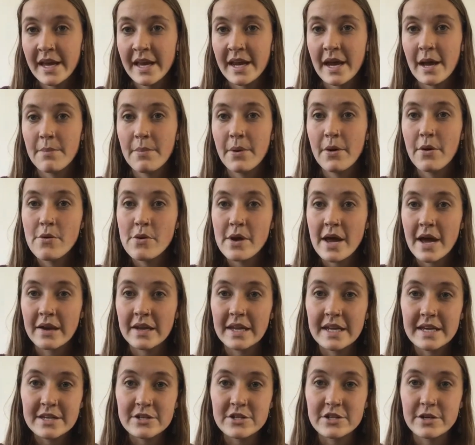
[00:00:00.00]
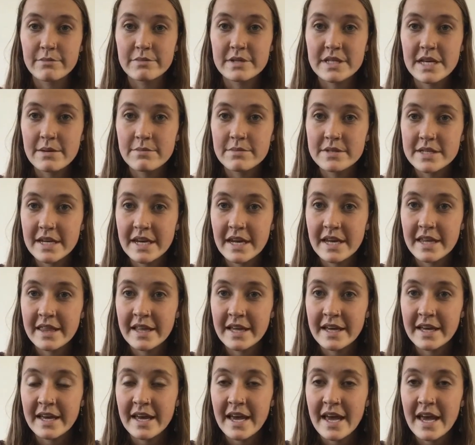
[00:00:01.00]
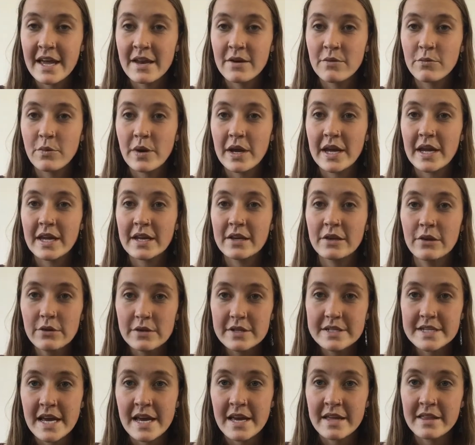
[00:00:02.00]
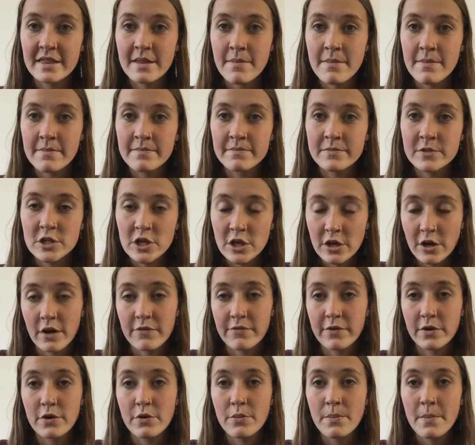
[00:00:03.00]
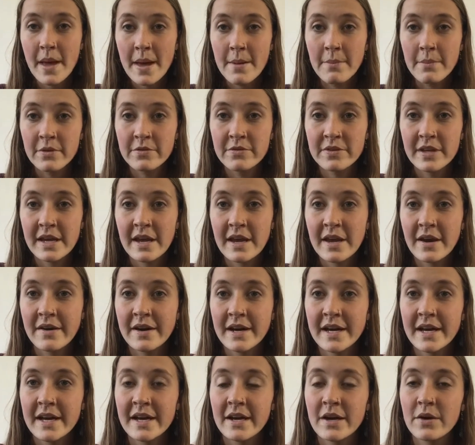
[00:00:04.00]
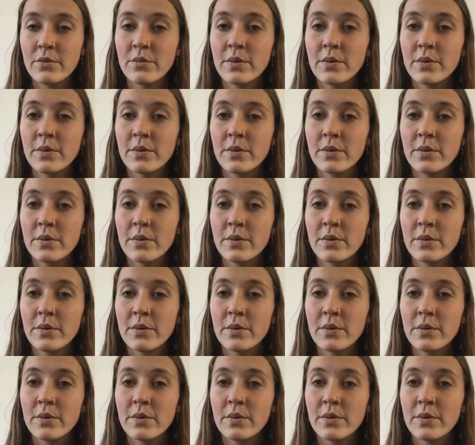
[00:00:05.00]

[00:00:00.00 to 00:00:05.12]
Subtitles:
and I pulled our leadership team together and we looked at the geographical map of the area.